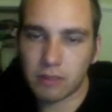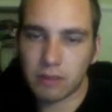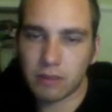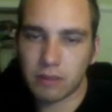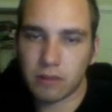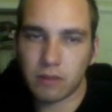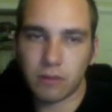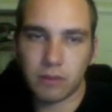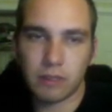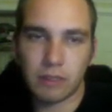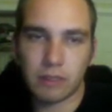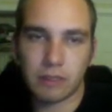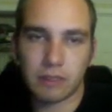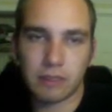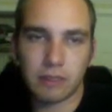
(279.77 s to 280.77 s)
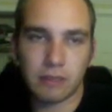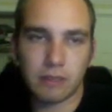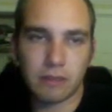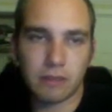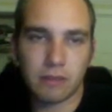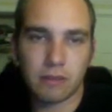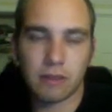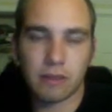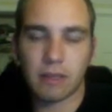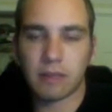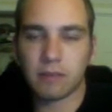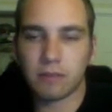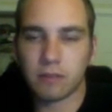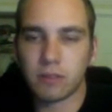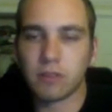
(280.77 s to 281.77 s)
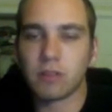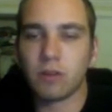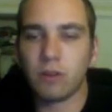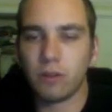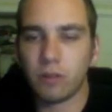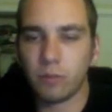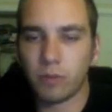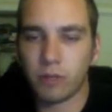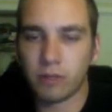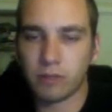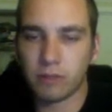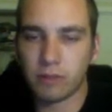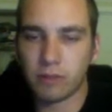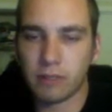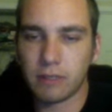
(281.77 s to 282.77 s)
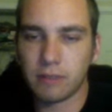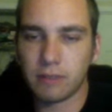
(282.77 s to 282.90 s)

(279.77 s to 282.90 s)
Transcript: oh, when you click it, yeah, turns all the bars red.